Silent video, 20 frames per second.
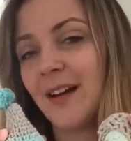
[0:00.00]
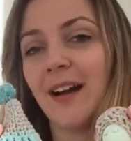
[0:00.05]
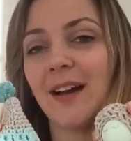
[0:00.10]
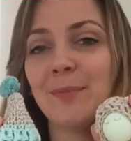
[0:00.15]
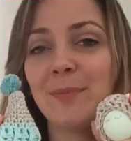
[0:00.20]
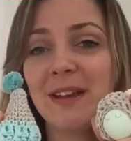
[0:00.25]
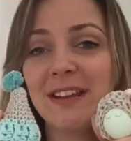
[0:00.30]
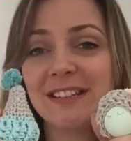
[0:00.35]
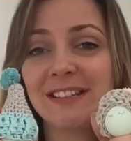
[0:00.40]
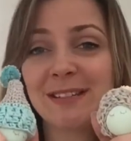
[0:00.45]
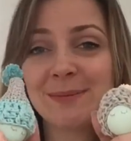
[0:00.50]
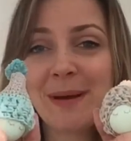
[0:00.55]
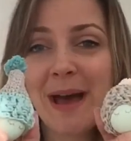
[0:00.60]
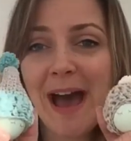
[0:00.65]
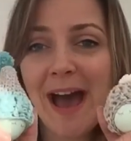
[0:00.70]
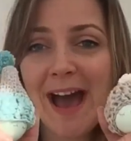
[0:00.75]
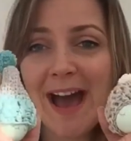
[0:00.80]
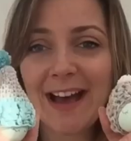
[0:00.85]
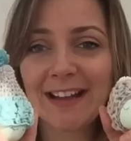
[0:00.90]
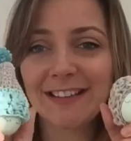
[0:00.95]
I made some
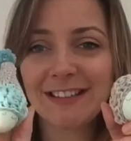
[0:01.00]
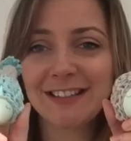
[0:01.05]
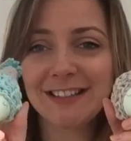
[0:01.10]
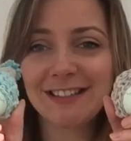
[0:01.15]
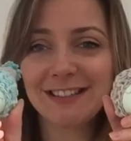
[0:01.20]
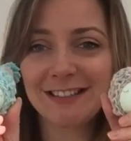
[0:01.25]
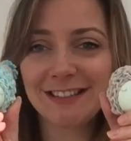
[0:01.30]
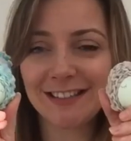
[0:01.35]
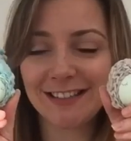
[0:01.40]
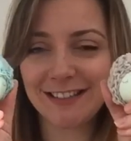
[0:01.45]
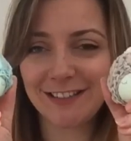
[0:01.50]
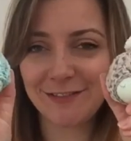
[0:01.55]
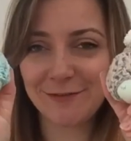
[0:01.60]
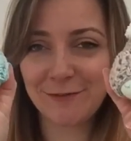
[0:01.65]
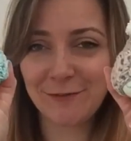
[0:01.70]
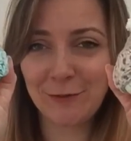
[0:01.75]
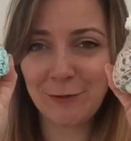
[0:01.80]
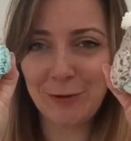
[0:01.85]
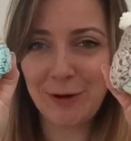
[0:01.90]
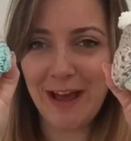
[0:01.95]
hats
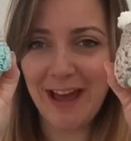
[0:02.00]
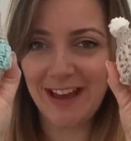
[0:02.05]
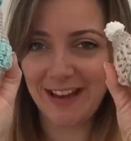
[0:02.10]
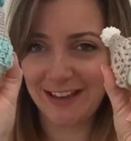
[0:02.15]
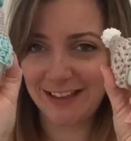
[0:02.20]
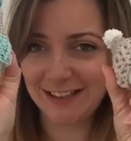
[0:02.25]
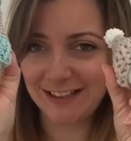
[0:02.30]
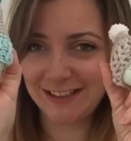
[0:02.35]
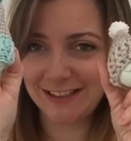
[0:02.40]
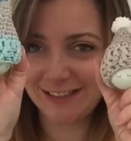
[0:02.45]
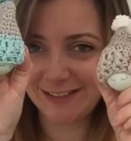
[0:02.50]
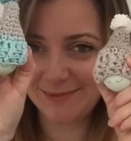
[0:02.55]
for eggs.